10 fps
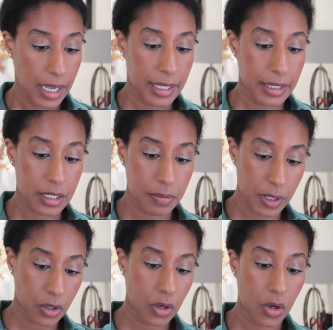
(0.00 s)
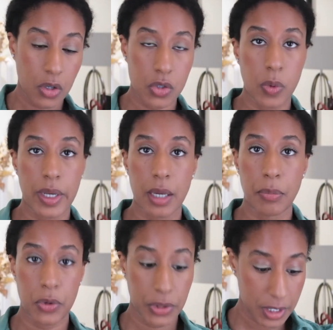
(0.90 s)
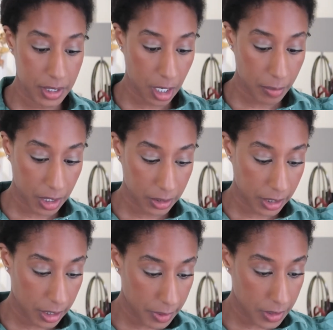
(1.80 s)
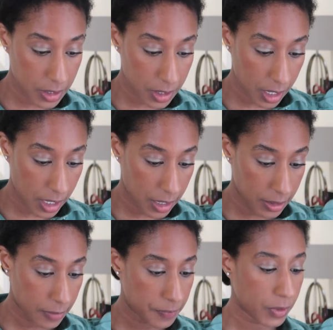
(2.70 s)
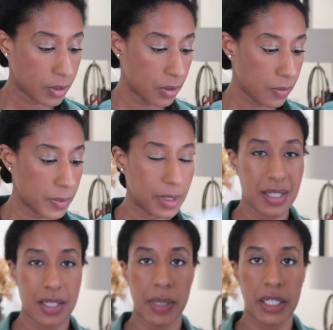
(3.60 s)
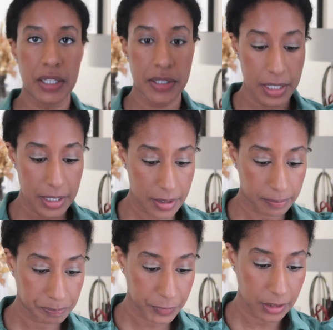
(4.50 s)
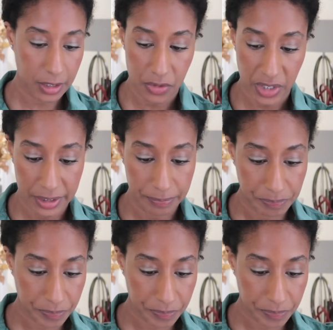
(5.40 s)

And that's because what I bought this time are diamonds, and this is my receipt, and that's fine.